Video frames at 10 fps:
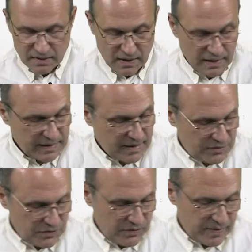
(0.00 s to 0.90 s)
I'll
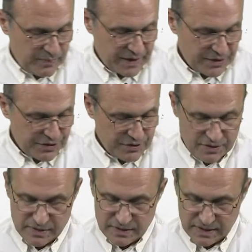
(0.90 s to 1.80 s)
get to the
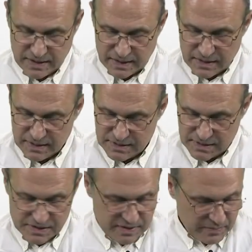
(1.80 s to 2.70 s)
picture in
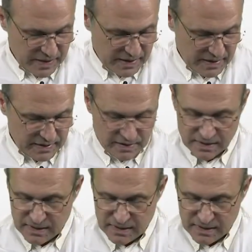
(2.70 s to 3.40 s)
just a minute,